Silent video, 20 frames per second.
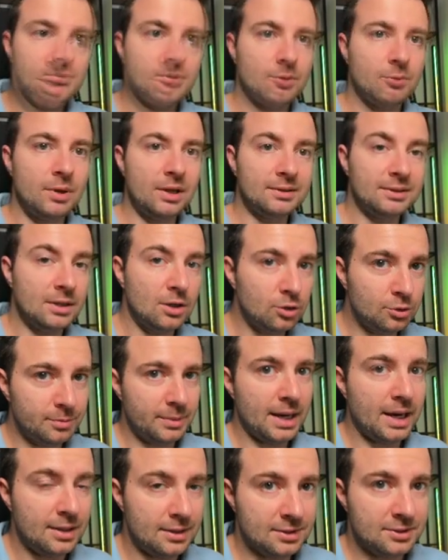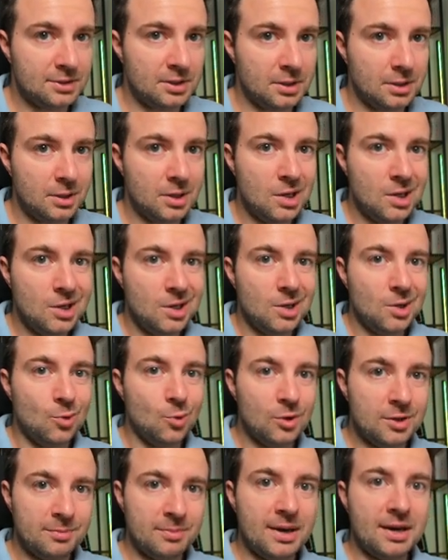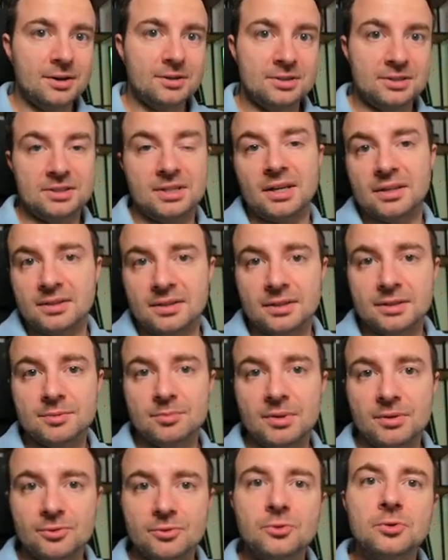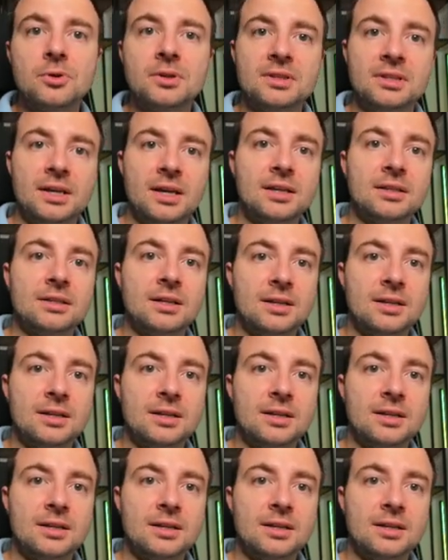Well, the load balancer would better detect this before the end